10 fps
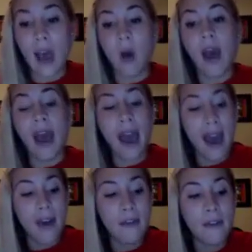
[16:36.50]
Now,
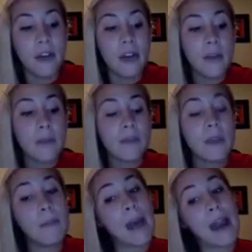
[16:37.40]
have
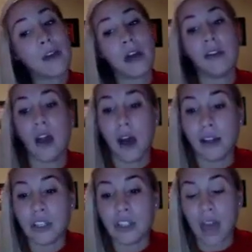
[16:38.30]
the background
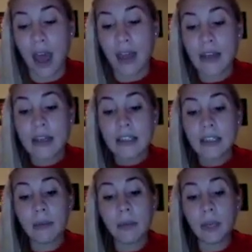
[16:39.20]
knowledge that
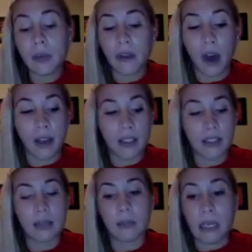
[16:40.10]
somebody with
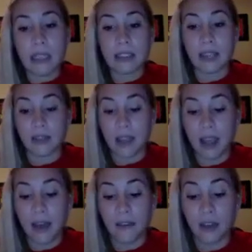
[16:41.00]
autism means that
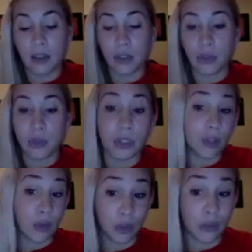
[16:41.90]
they have issues
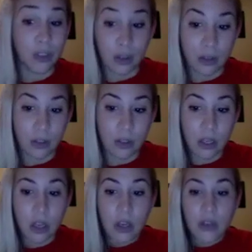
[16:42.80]
with social skills.